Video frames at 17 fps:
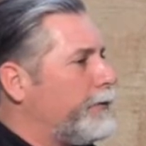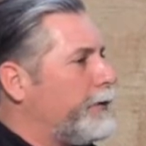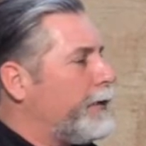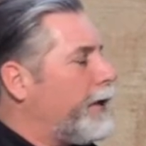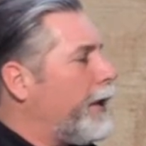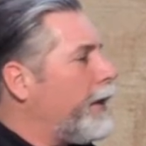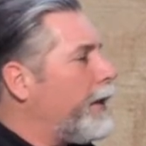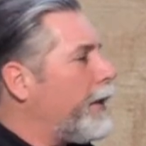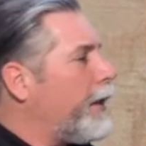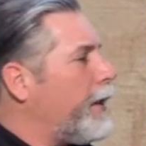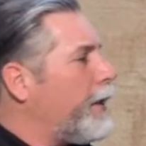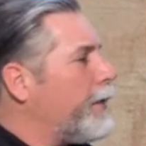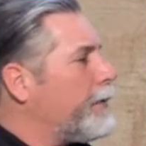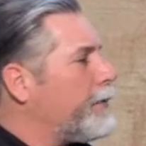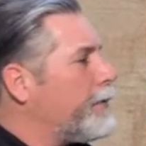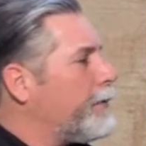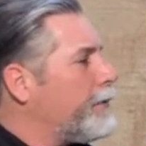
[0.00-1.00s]
to the King of
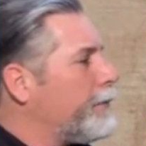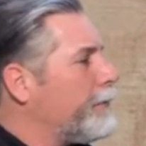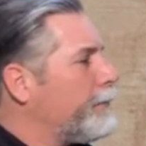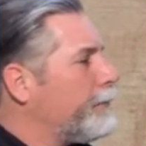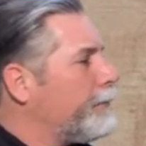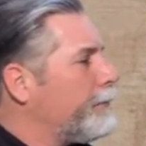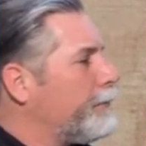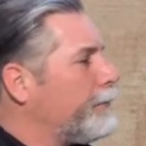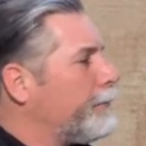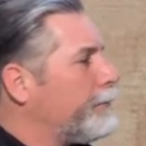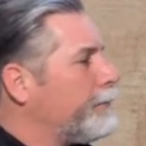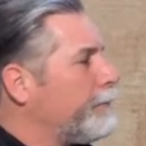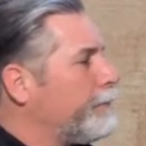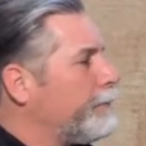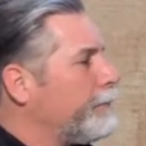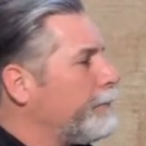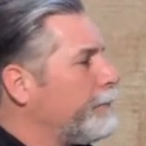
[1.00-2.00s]
Kings.
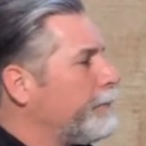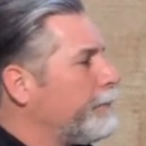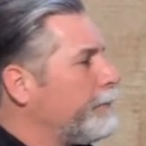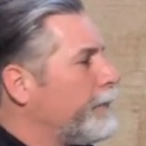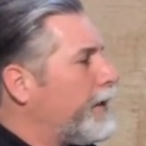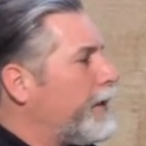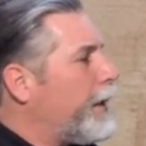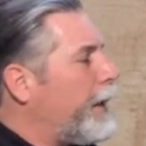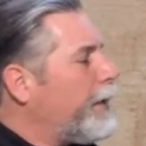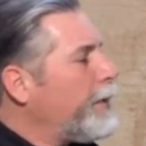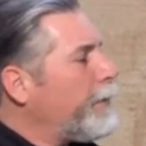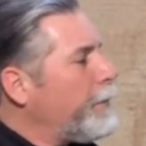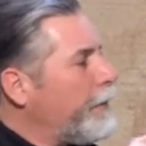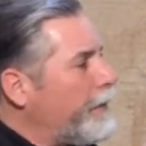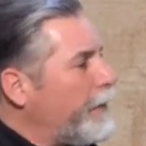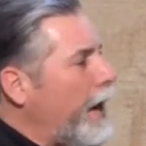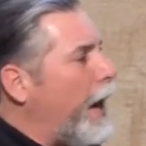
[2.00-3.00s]
The
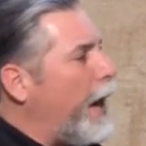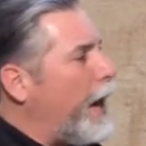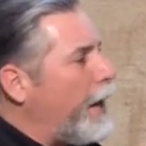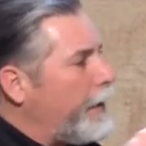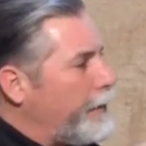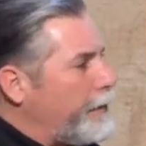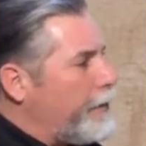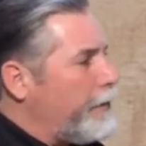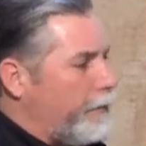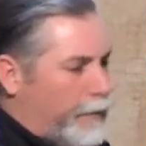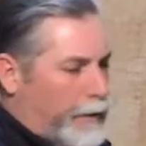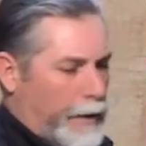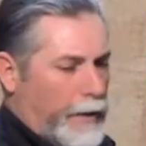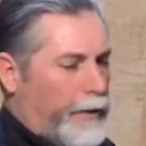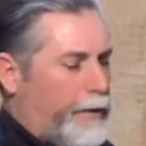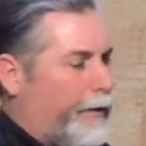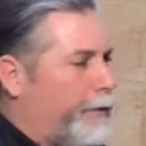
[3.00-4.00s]
kingdom of God is
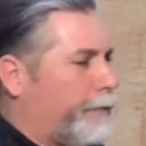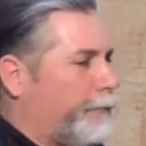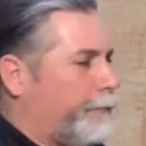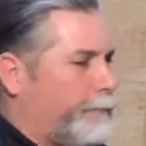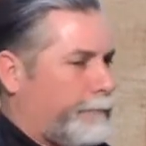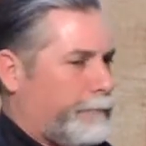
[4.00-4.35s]
here.